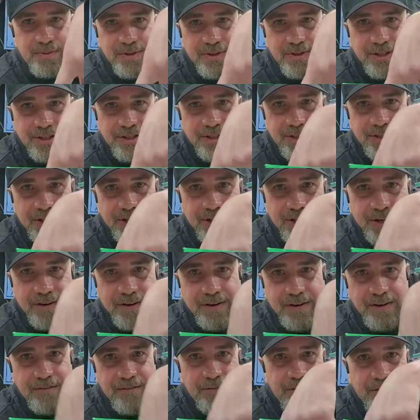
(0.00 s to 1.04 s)
Spooky Junk.
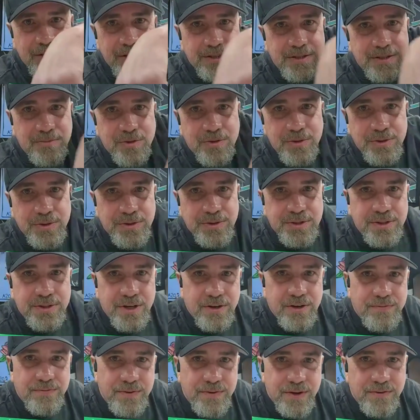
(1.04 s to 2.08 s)
There's some cool
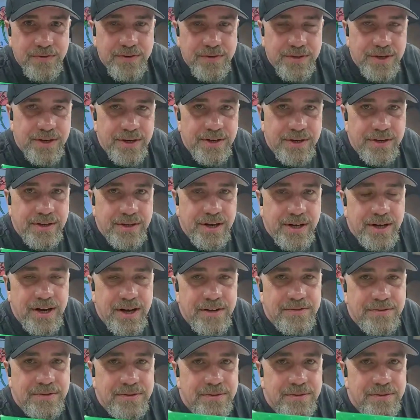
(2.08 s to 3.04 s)
stuff over there. They have some